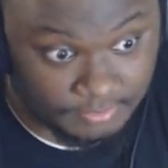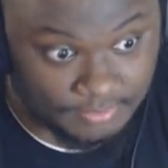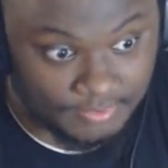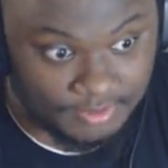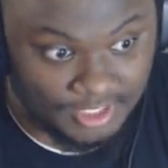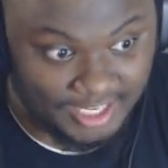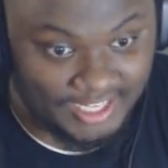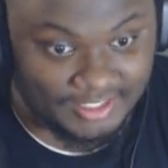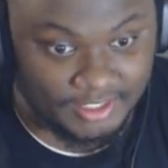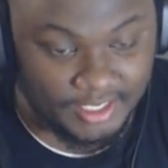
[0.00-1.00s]
Now, no, they
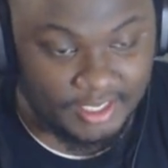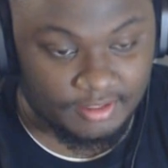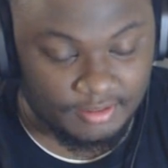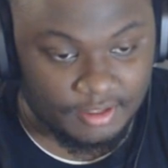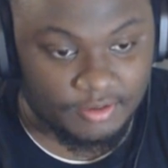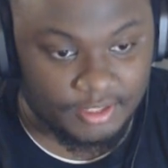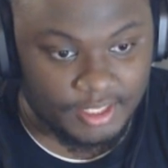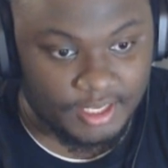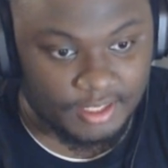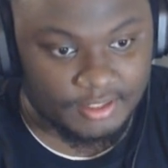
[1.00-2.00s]
got the leg. You're on the okay.
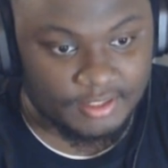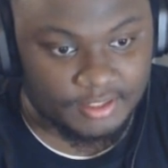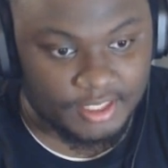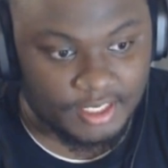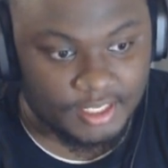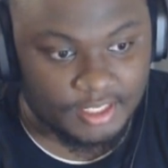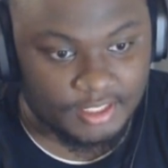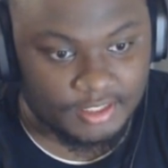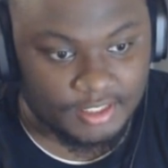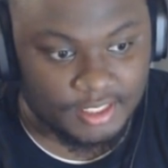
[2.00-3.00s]
other end of this yeah,
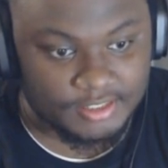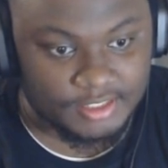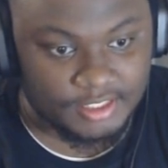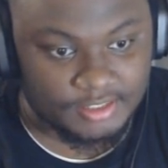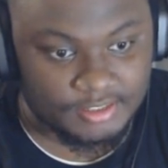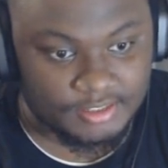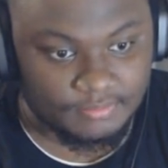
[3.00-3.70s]
carry system. That's nice.